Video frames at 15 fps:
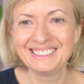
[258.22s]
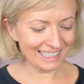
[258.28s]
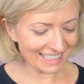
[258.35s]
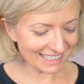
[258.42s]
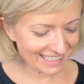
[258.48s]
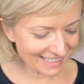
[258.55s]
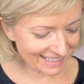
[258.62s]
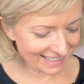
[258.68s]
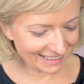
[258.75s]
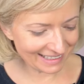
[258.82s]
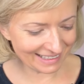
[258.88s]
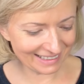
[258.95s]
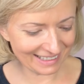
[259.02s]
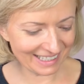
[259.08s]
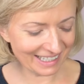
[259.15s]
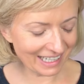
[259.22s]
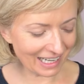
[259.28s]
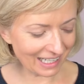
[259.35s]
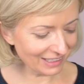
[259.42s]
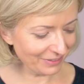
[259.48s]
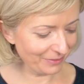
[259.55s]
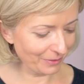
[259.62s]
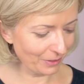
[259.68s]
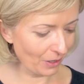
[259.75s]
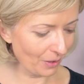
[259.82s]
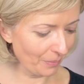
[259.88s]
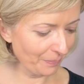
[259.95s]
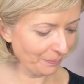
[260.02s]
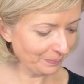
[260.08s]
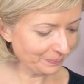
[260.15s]
Next thing that I got
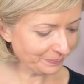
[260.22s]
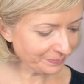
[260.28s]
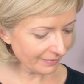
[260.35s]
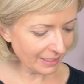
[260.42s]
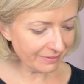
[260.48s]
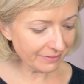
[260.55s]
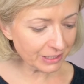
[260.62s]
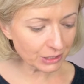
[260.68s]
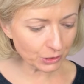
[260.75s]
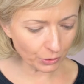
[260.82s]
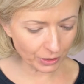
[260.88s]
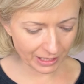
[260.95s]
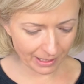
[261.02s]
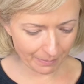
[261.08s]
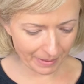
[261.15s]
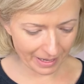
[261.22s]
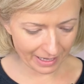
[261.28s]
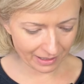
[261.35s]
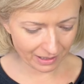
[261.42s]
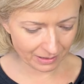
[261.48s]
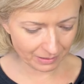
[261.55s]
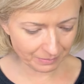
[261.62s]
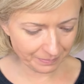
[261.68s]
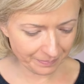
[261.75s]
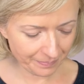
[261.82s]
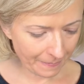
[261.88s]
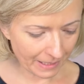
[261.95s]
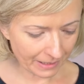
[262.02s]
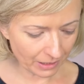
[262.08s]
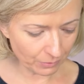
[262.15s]
from Victoria Beckham
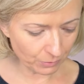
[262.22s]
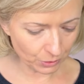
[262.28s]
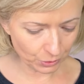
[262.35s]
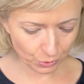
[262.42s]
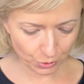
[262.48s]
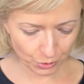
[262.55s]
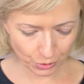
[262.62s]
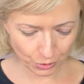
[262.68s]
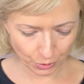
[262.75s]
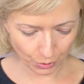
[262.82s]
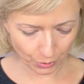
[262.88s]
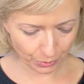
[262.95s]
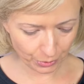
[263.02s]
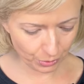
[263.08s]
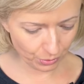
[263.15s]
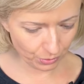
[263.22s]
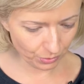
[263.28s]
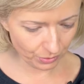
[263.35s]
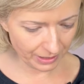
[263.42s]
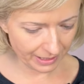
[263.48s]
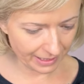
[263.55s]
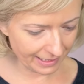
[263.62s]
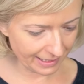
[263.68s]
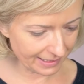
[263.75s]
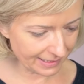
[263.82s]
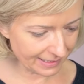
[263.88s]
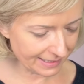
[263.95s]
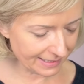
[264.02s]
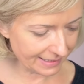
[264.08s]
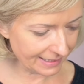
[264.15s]
that I want to show you
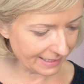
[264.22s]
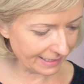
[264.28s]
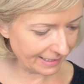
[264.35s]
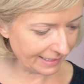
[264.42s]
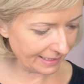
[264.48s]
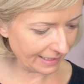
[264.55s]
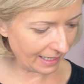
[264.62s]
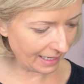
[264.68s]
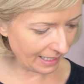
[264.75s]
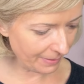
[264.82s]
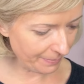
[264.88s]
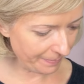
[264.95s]
is the eye